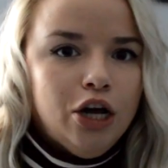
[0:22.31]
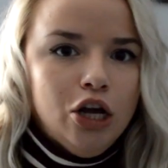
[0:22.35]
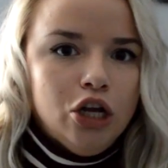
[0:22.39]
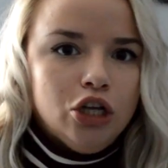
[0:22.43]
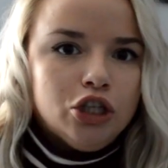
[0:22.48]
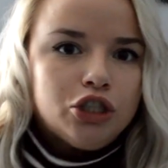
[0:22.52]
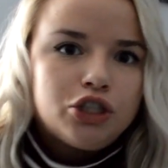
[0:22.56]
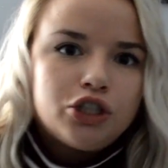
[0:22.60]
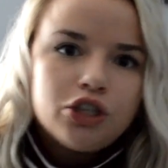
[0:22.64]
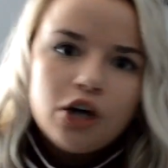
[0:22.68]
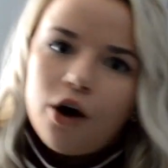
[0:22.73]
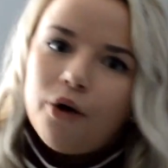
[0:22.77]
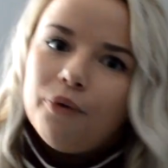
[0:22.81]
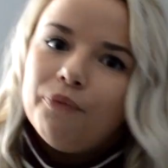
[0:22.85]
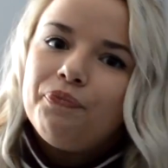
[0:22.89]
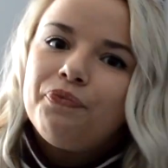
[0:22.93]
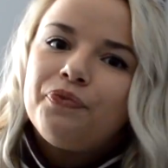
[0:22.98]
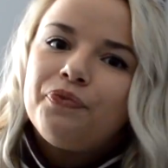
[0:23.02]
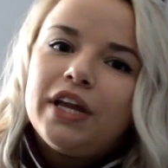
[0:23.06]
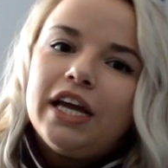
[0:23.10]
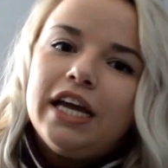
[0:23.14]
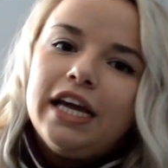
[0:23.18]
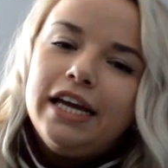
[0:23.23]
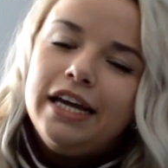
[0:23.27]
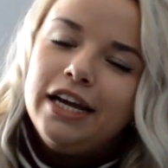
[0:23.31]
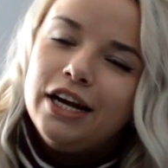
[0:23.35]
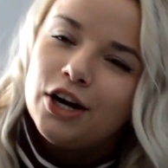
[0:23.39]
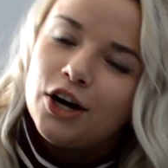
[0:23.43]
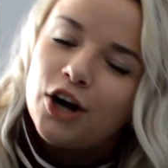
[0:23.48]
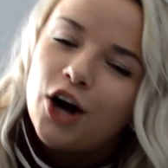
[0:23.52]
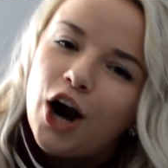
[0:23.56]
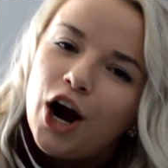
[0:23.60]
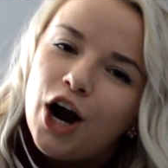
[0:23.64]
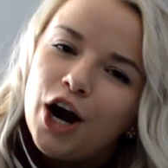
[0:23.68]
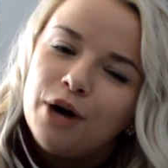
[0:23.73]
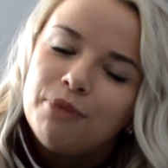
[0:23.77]
So
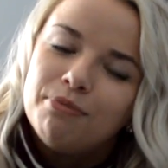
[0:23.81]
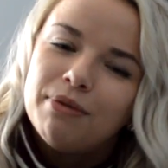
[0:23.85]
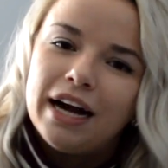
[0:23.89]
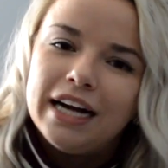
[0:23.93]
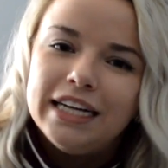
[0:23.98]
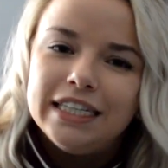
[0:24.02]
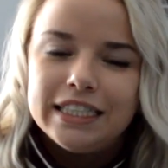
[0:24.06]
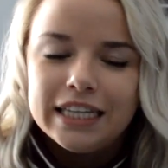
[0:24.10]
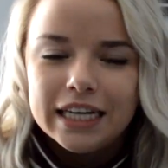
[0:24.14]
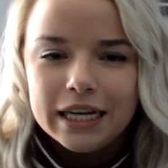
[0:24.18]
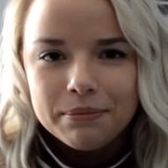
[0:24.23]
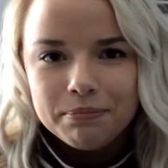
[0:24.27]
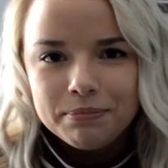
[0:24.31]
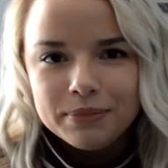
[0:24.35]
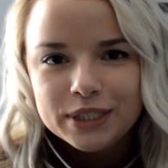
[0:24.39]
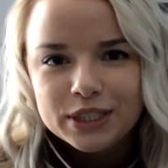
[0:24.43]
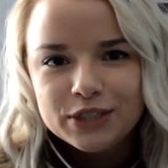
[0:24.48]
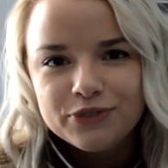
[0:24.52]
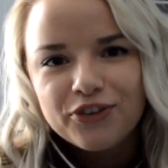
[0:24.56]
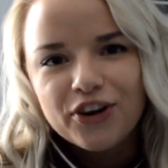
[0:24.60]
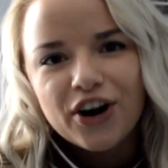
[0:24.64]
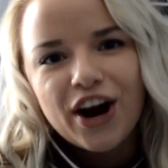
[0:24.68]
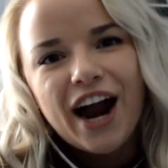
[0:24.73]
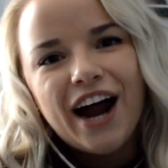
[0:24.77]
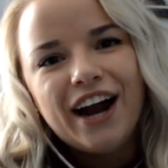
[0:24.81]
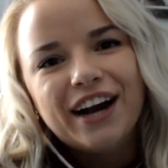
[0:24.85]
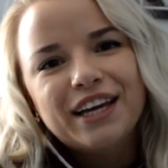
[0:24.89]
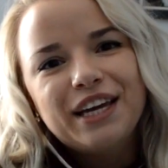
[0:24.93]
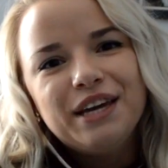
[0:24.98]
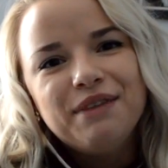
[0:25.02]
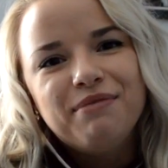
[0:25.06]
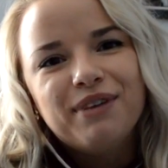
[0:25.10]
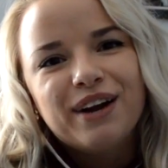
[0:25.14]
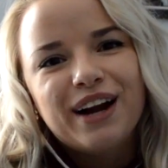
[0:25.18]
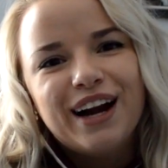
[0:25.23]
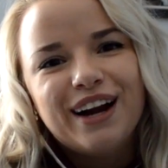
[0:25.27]
here are my tips for how to
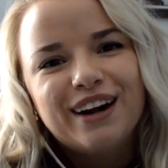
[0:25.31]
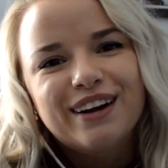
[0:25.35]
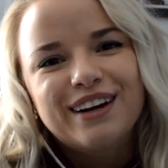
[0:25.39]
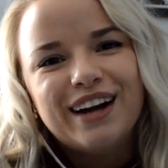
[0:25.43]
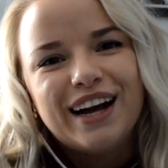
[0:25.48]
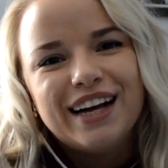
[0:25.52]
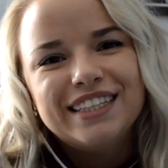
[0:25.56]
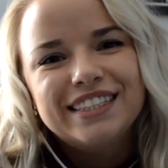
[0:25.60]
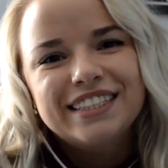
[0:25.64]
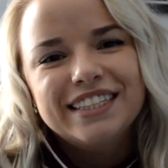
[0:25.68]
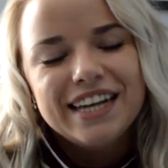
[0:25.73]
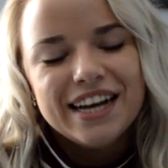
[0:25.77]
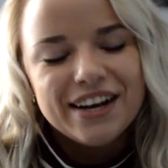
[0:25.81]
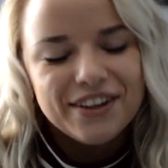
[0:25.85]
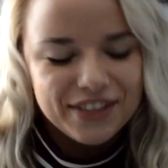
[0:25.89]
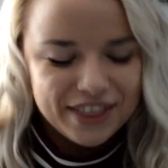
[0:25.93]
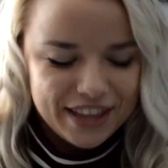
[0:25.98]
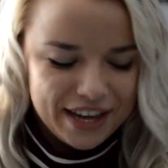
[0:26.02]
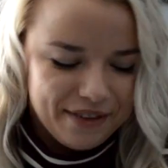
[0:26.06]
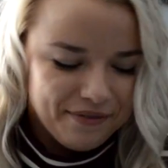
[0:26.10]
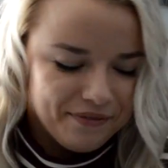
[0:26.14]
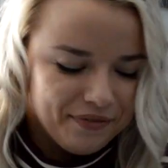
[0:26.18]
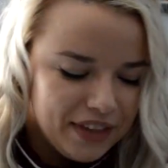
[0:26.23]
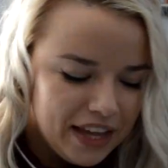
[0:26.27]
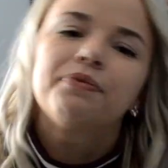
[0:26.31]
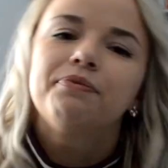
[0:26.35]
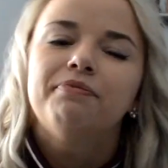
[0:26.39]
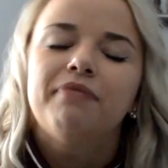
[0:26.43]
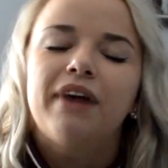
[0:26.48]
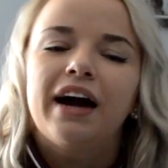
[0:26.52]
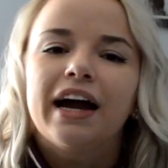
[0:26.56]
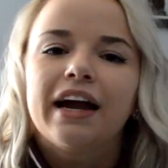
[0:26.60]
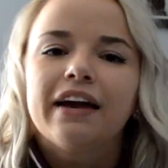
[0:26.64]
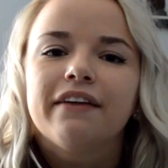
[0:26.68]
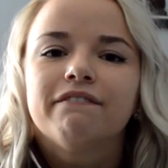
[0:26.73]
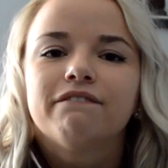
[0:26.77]
keep your hair nice and healthy.
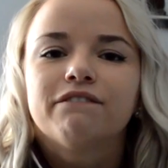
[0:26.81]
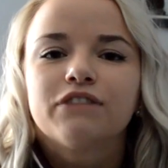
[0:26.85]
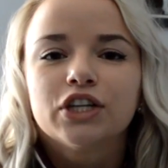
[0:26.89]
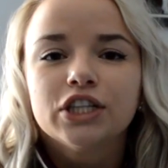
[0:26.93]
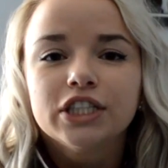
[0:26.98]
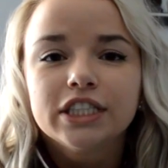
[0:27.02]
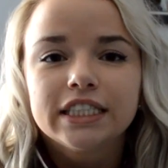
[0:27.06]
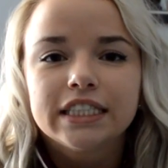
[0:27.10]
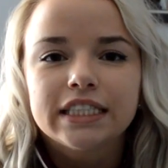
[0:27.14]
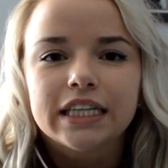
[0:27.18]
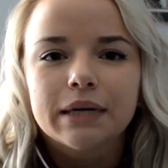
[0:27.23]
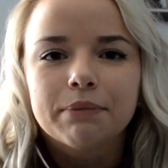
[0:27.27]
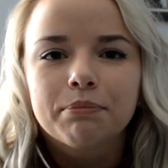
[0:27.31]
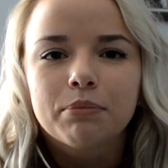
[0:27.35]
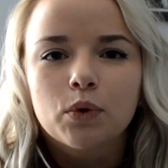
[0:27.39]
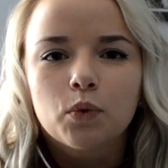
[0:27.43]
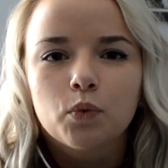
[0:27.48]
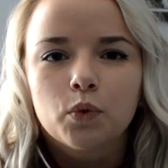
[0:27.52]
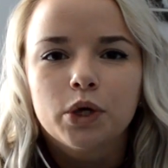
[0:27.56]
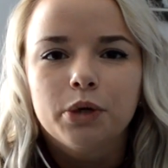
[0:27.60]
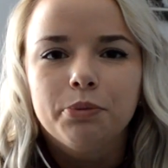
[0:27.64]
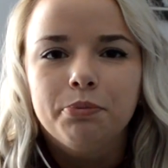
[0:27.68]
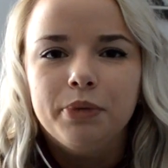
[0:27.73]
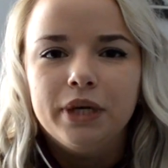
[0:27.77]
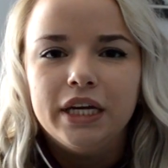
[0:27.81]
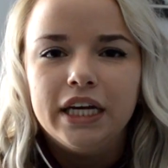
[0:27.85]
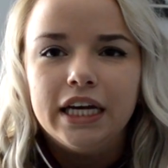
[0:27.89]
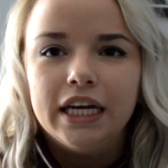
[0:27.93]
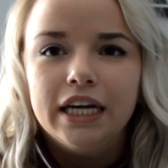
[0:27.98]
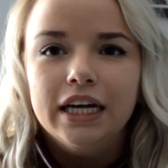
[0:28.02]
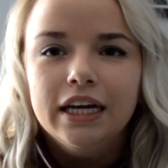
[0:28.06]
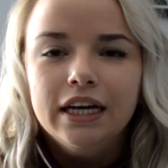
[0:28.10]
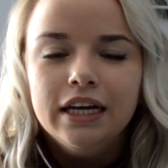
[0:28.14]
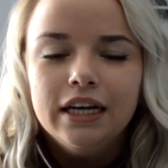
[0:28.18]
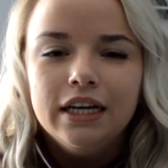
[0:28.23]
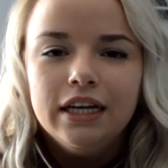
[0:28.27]
My first tip would
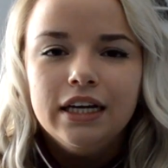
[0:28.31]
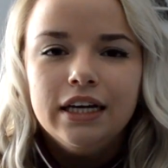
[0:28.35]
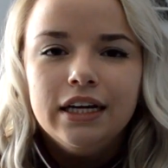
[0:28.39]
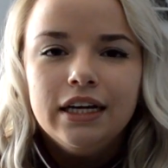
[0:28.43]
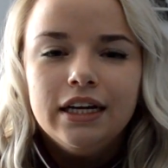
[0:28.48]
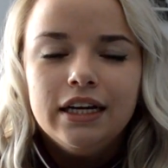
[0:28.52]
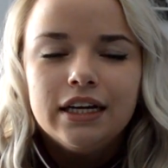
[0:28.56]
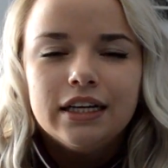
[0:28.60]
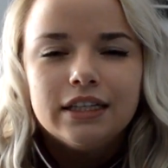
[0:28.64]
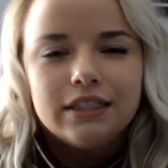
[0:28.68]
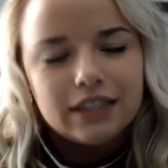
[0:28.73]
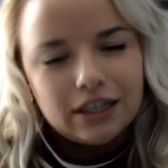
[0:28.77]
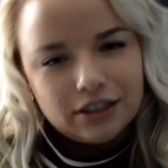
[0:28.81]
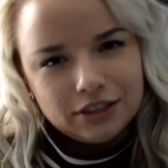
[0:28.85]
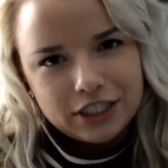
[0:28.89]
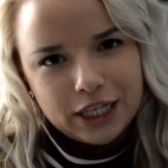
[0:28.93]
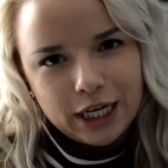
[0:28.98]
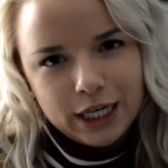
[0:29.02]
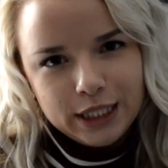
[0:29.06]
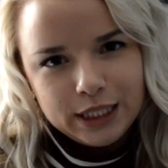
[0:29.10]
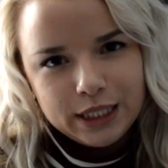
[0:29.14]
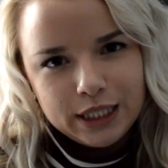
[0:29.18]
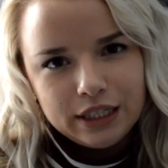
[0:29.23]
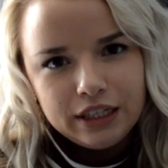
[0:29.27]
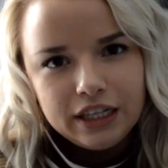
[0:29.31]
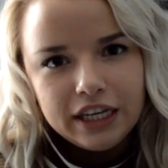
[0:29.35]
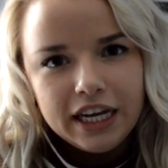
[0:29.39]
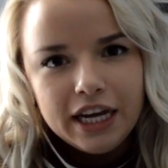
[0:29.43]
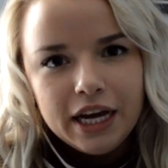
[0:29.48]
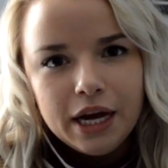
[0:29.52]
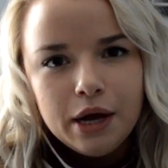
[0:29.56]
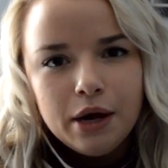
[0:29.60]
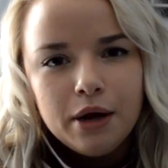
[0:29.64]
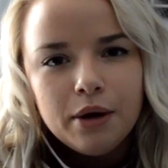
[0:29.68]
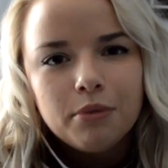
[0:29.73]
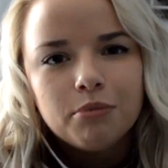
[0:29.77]
be, sounds kind of silly,
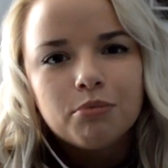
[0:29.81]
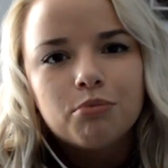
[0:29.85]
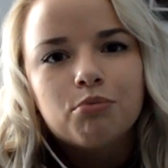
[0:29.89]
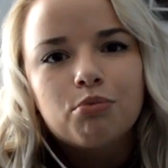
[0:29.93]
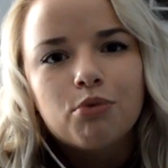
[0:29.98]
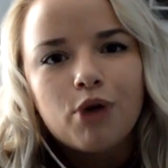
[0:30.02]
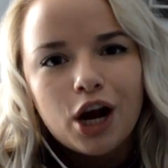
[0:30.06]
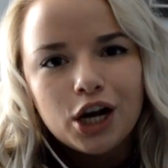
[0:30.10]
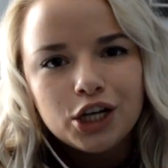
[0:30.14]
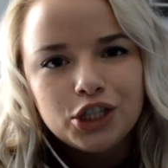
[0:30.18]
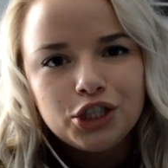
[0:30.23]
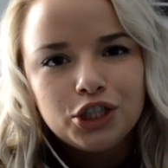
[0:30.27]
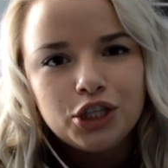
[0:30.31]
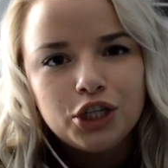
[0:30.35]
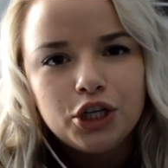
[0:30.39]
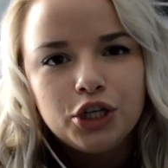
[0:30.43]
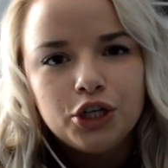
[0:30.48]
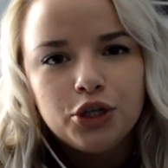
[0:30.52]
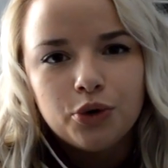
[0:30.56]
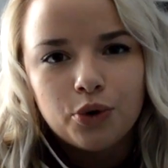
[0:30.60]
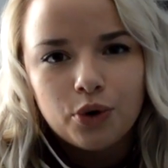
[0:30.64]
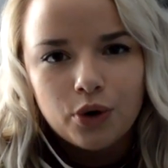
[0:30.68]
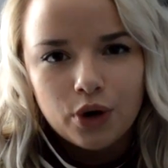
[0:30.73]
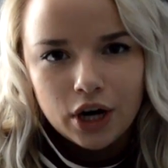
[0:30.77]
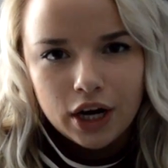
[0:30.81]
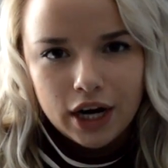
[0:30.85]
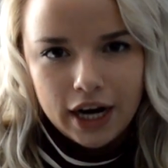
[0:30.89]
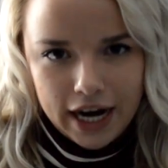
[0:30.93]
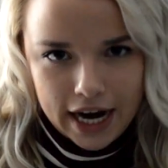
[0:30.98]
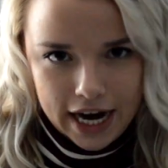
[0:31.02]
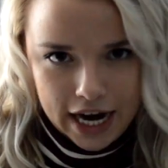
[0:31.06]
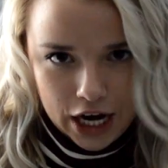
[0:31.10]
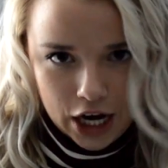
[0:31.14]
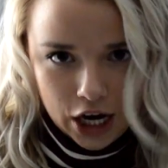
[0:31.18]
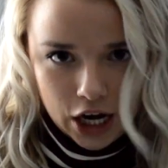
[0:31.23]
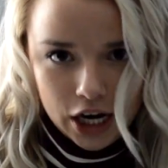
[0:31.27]
brush your
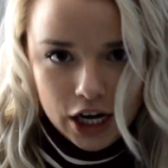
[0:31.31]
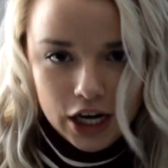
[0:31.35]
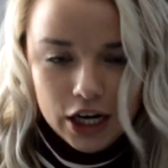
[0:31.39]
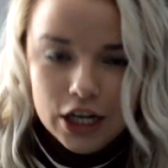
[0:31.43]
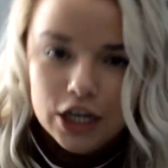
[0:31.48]
hair.